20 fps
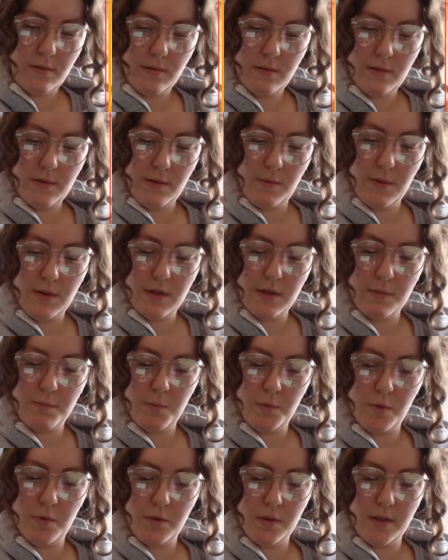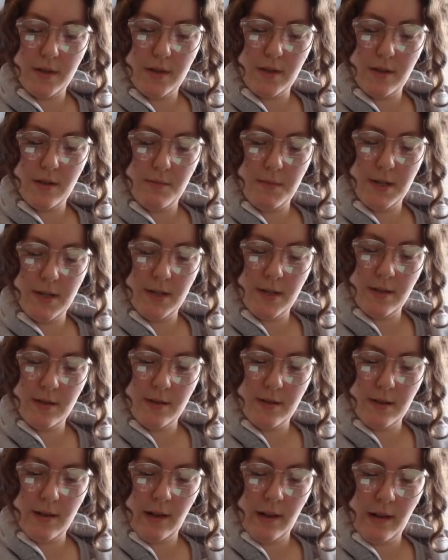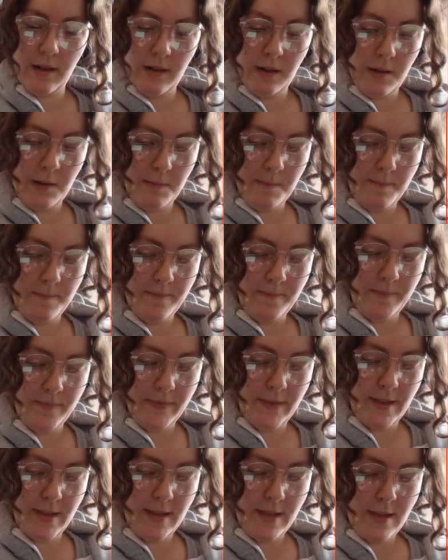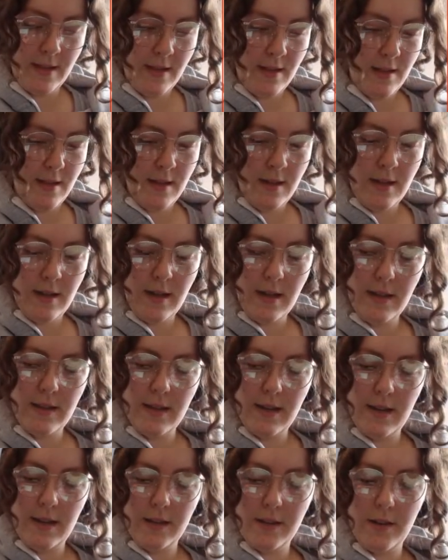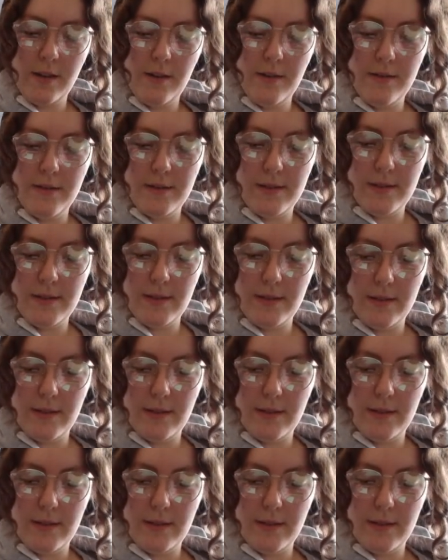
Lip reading: So we're just boarding at the minute. And then it goes to